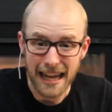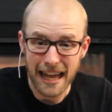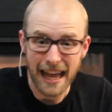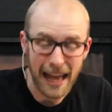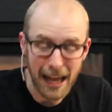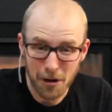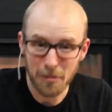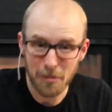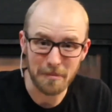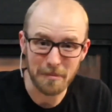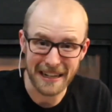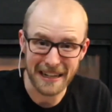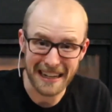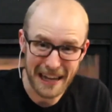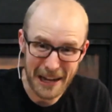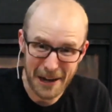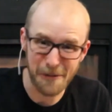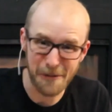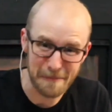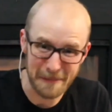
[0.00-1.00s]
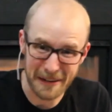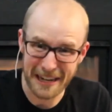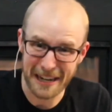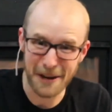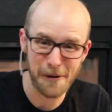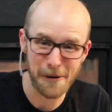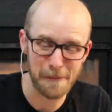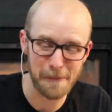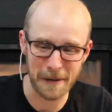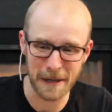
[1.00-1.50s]
help me, help me,
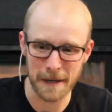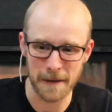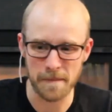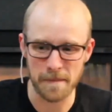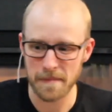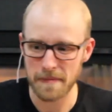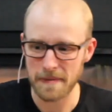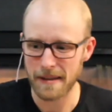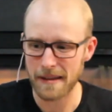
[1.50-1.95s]
help me,